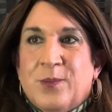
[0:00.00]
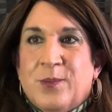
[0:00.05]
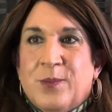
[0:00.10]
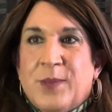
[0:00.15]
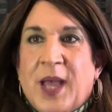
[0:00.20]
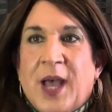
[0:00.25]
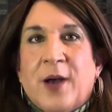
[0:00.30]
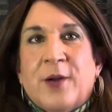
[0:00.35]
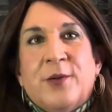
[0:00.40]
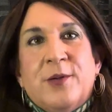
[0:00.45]

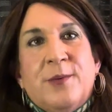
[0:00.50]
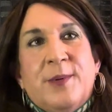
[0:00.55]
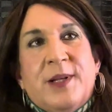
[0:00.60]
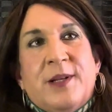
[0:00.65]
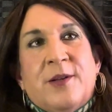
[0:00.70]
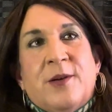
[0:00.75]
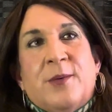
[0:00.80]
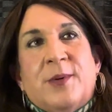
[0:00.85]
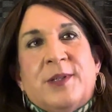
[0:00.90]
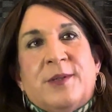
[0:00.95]
How do we
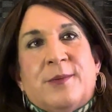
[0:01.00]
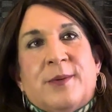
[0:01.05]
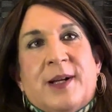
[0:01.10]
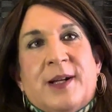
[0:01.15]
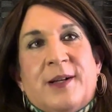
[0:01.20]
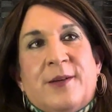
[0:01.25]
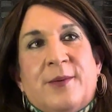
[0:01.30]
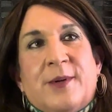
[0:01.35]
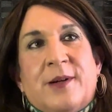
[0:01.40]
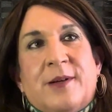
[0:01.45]
know what's right
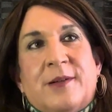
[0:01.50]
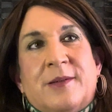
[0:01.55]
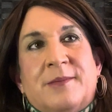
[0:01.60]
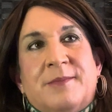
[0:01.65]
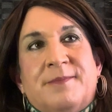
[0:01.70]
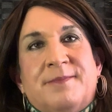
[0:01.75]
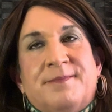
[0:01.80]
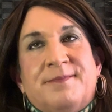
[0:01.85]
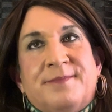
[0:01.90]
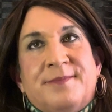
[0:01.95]
and wrong?
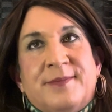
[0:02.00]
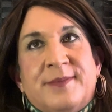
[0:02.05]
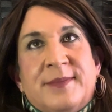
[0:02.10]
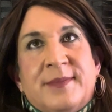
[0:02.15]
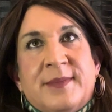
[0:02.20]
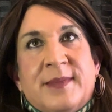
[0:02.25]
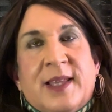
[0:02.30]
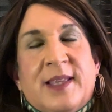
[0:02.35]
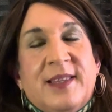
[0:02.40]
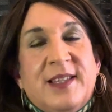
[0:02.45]

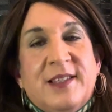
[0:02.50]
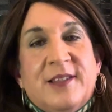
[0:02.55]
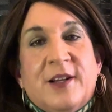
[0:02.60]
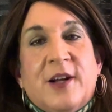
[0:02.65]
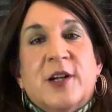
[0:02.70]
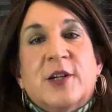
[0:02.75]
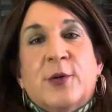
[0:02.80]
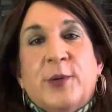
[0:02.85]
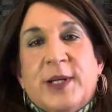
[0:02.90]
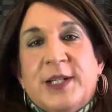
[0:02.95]
These
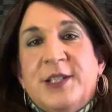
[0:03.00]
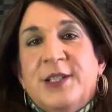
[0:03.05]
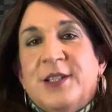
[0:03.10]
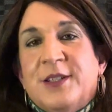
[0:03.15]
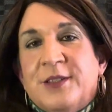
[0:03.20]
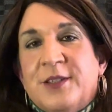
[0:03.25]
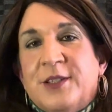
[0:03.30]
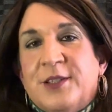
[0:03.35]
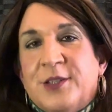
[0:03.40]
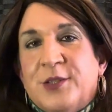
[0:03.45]
are
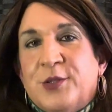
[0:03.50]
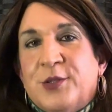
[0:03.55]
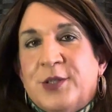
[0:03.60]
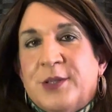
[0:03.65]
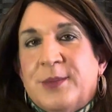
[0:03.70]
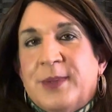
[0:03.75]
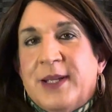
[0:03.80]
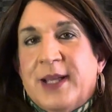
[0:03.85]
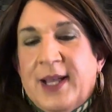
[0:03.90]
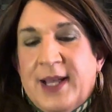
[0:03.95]
questions that you
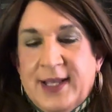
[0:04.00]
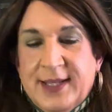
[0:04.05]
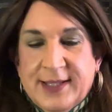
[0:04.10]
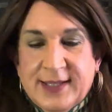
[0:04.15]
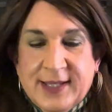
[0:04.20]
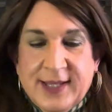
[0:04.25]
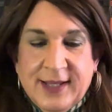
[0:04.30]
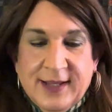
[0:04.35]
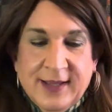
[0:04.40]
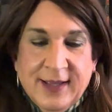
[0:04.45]
should be
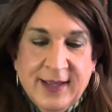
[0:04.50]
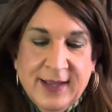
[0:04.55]
asking.